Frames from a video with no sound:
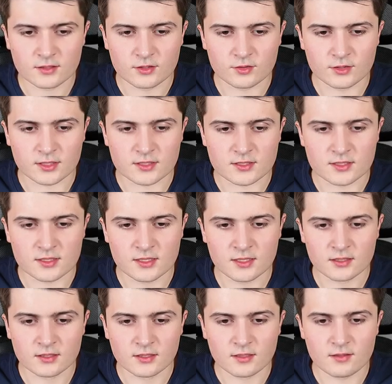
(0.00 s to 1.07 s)
you can
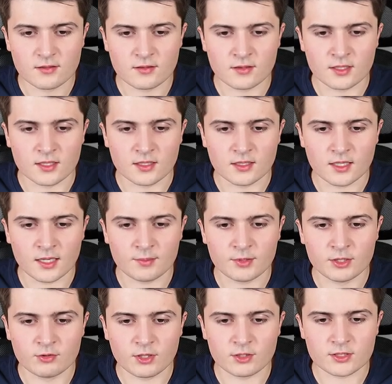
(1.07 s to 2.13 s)
see the
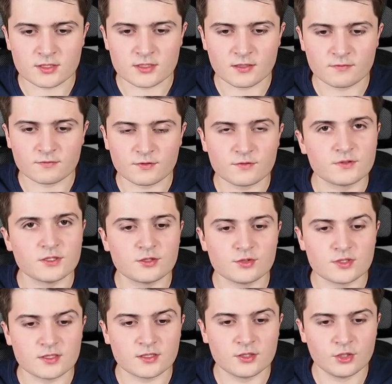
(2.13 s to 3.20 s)
IP router
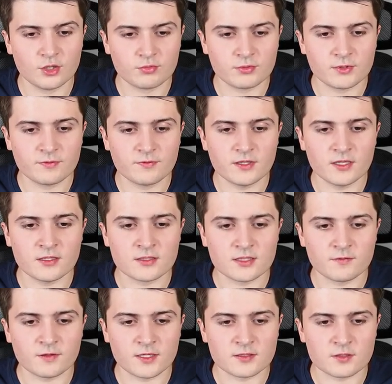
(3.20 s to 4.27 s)
752 secure with the
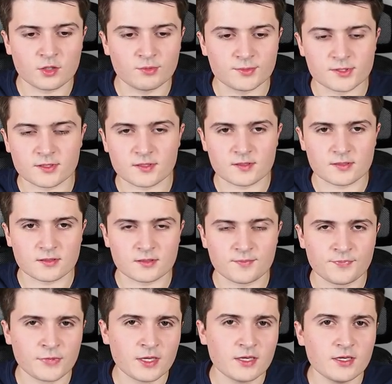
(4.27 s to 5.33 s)
interface home assistant.
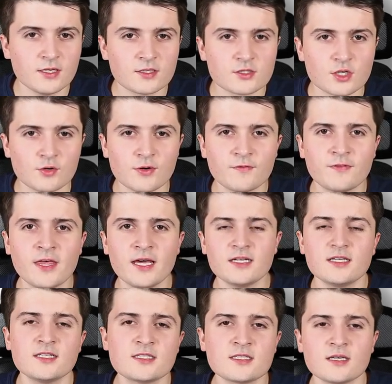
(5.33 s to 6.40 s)
So with
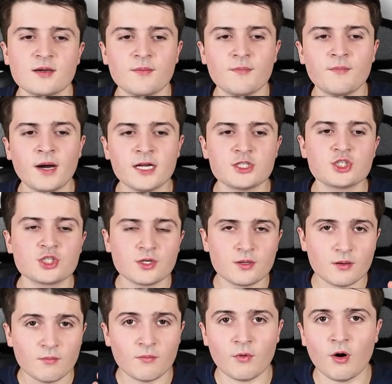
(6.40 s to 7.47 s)
that, it's much
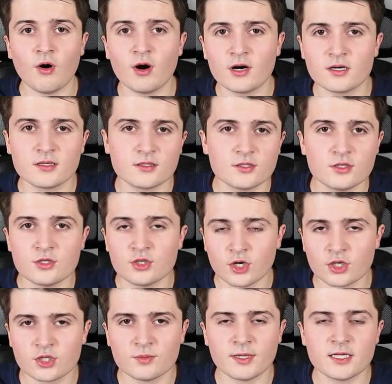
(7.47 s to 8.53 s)
more
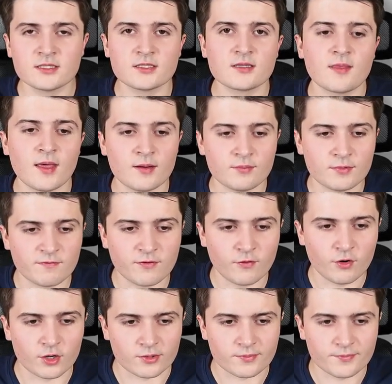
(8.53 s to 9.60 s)
documented than
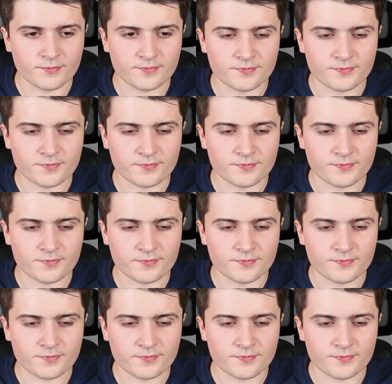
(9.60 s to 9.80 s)
before.